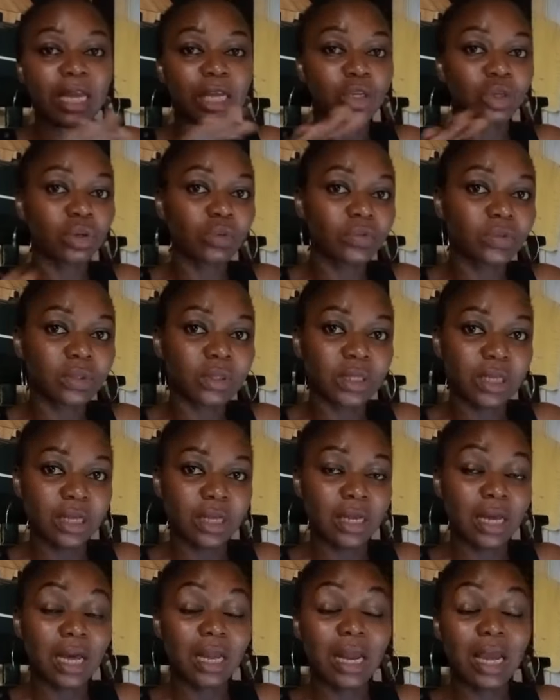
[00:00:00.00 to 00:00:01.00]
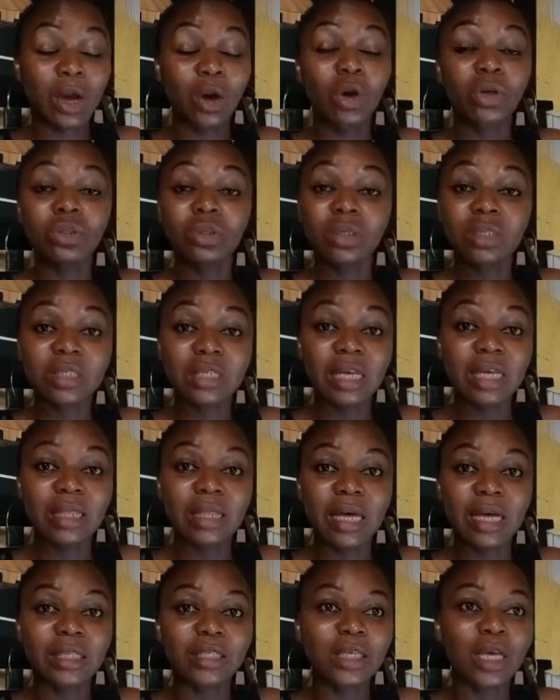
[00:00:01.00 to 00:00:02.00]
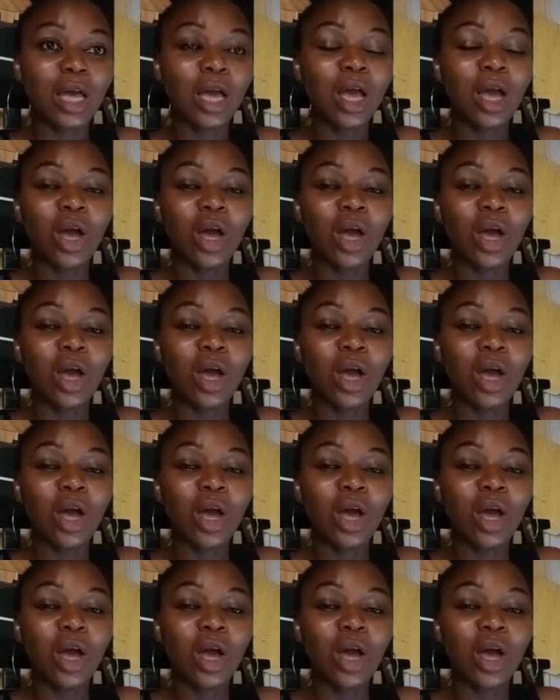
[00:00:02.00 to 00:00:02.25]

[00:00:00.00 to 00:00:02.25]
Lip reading: end of the day. And I also said that